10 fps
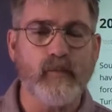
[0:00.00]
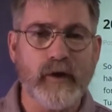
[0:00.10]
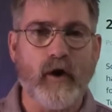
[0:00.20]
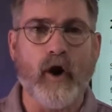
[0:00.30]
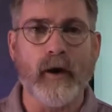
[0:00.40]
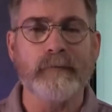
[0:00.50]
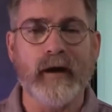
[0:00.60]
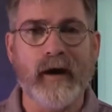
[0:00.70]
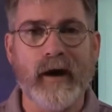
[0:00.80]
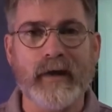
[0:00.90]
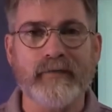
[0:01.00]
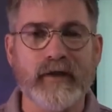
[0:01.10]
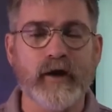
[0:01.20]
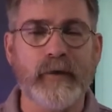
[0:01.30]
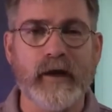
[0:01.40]
We are behind
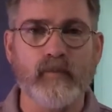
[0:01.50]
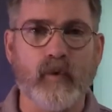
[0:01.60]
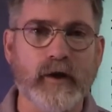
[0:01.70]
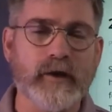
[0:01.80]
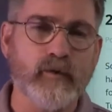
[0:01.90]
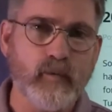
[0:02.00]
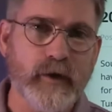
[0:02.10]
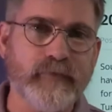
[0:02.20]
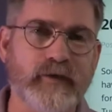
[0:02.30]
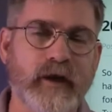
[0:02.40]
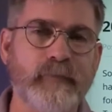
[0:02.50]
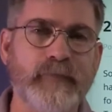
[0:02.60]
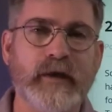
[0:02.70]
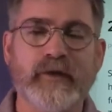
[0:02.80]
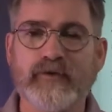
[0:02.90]
them and working with them
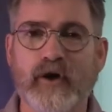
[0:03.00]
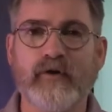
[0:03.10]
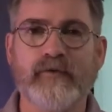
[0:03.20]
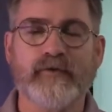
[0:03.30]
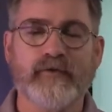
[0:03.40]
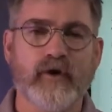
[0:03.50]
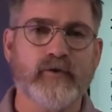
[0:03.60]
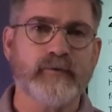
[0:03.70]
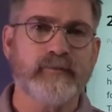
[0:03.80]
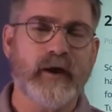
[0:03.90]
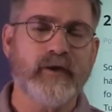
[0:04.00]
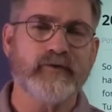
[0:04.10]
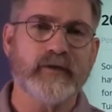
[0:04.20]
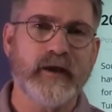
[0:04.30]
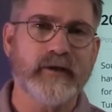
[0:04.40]
to overthrow the
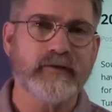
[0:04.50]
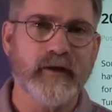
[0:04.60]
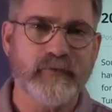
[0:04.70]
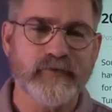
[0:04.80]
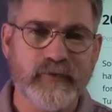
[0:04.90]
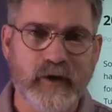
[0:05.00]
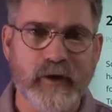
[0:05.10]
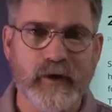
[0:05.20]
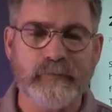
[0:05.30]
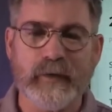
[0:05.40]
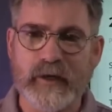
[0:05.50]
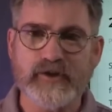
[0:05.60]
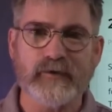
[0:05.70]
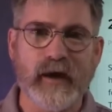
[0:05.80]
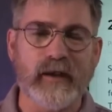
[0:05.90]
president of Syria,
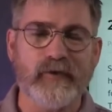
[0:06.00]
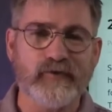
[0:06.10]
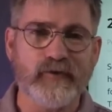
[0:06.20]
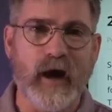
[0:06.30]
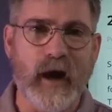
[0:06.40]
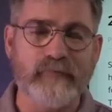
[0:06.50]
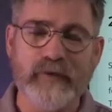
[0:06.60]
Bashar al-Assad.